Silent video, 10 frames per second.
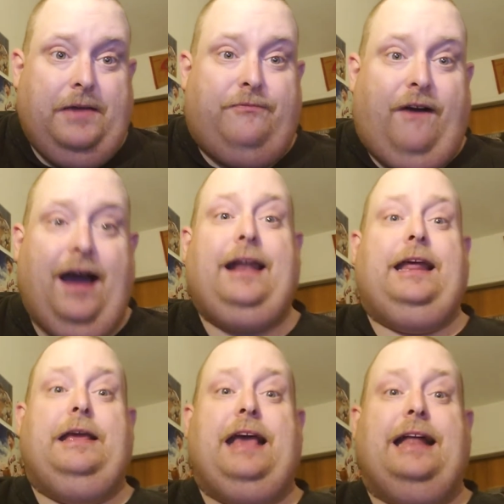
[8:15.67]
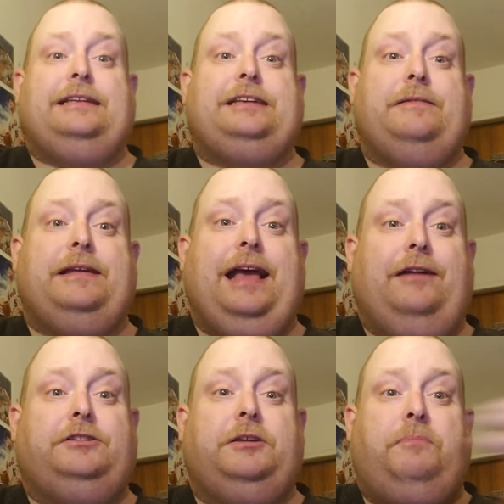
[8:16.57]
finally get something
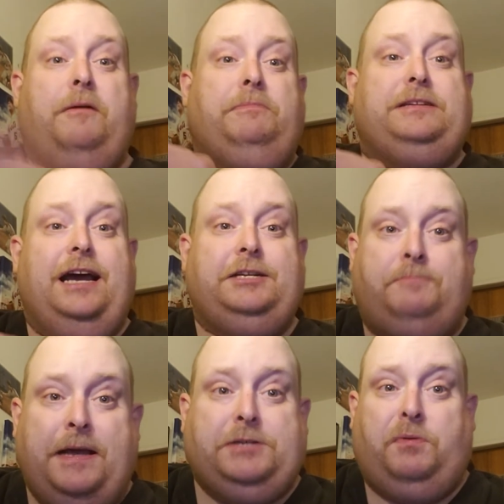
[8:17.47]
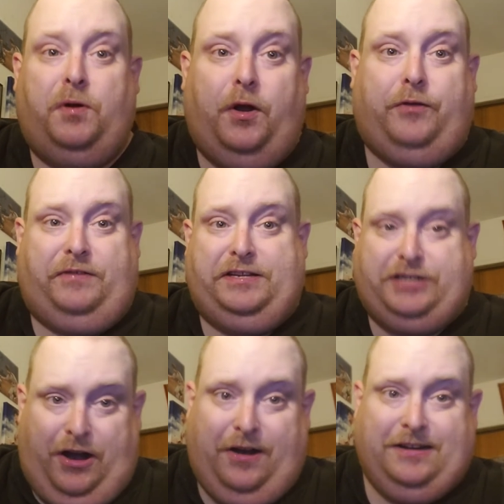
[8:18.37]
else to put besides baseball in our three
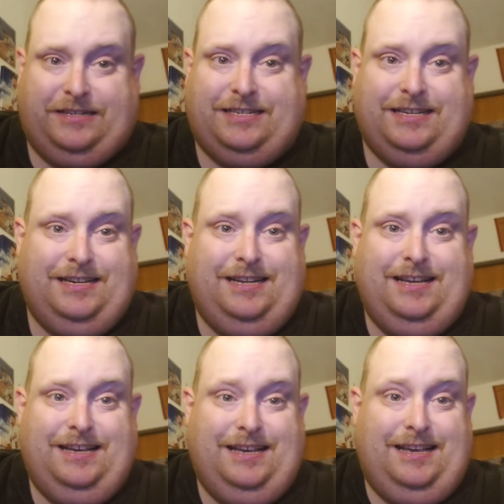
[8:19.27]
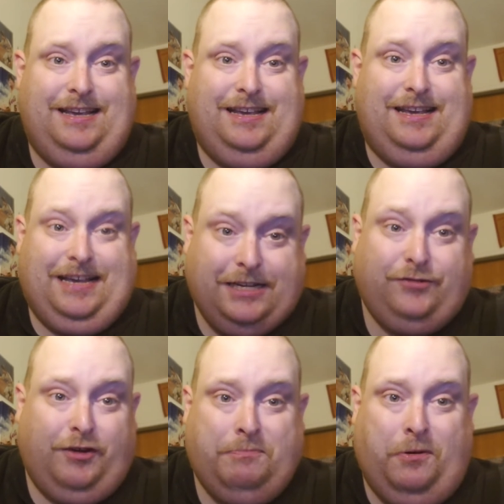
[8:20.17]
stars. It's
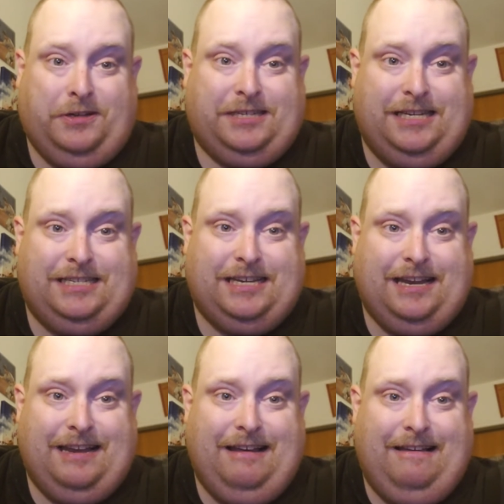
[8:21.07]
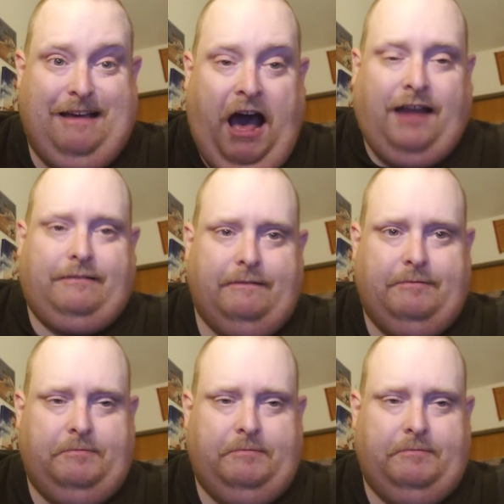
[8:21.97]
football season. Hut!